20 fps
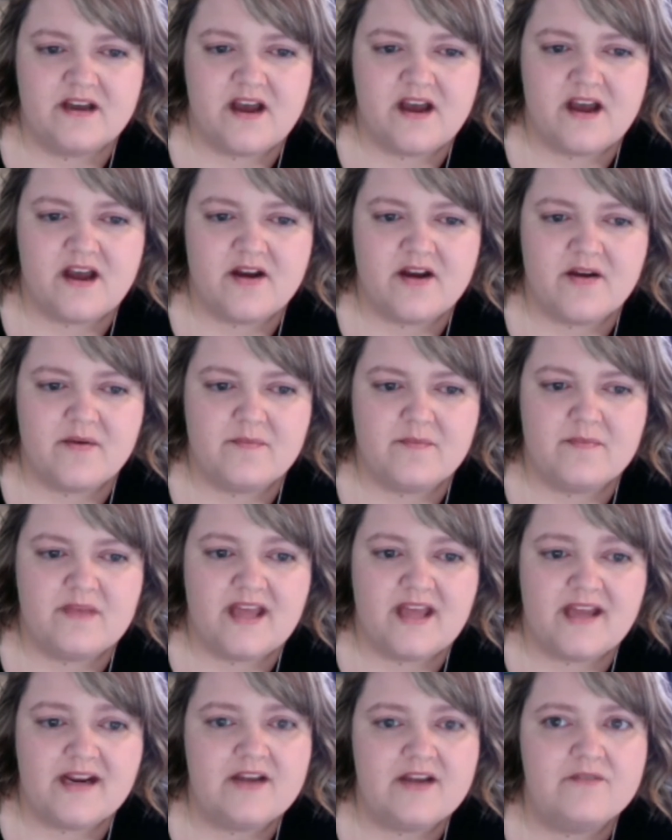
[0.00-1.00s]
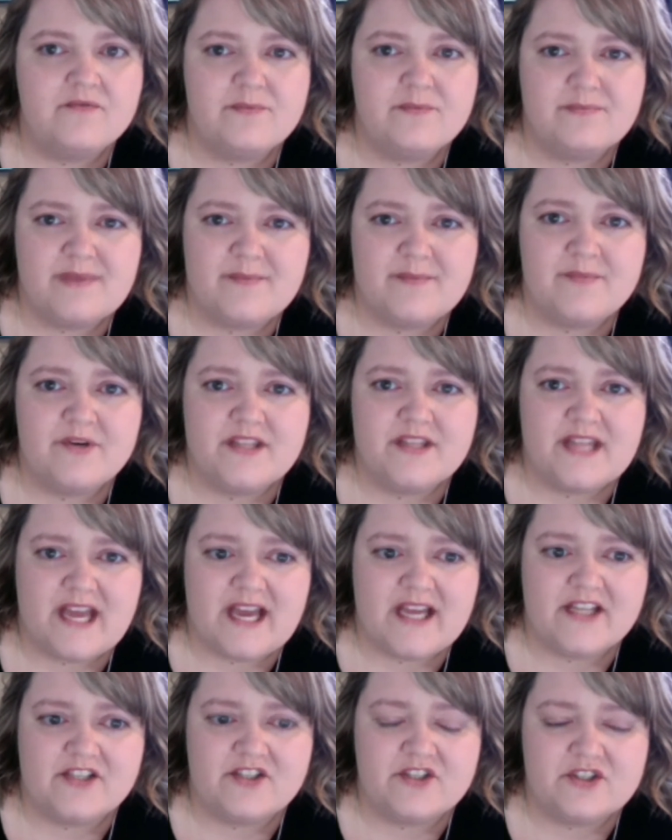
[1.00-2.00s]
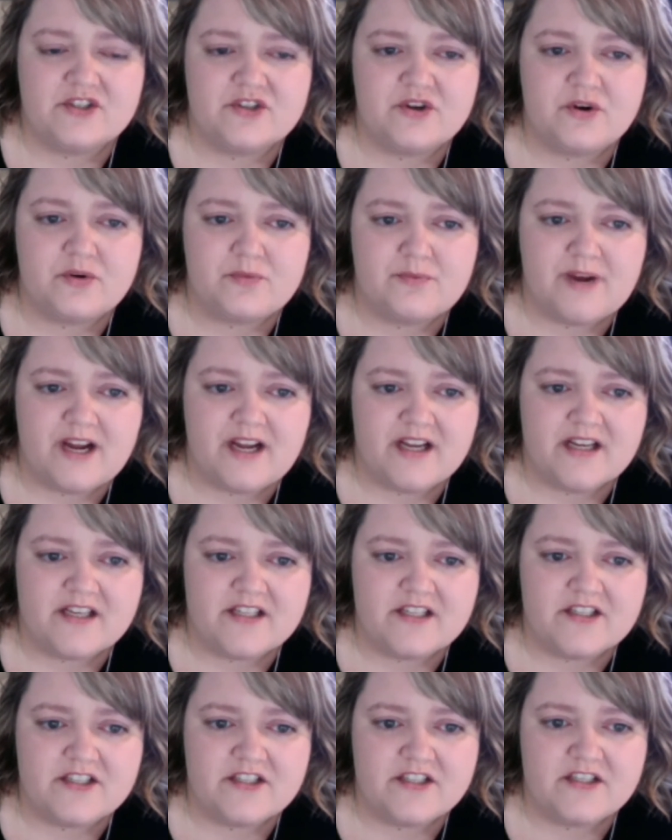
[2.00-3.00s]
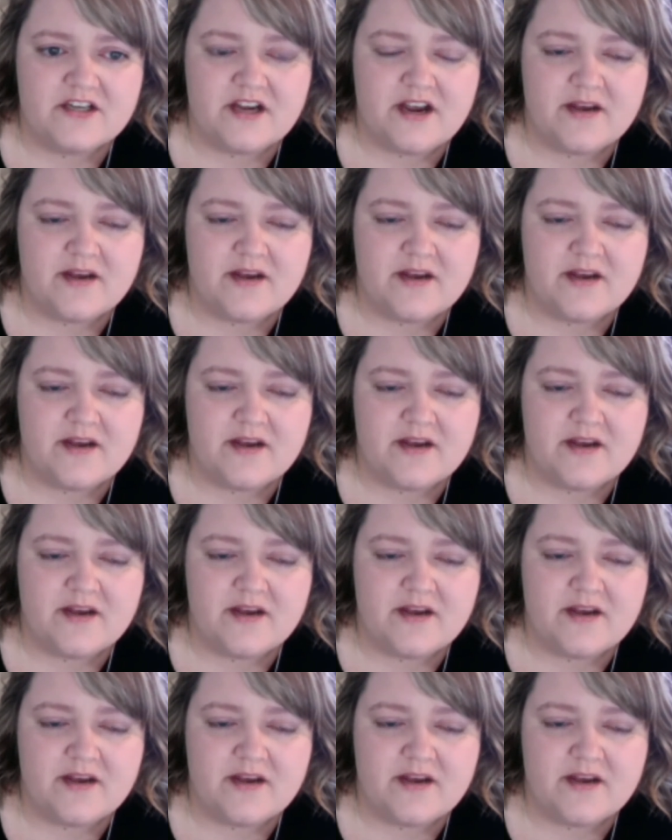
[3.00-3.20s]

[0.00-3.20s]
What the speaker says: And I remember that so much.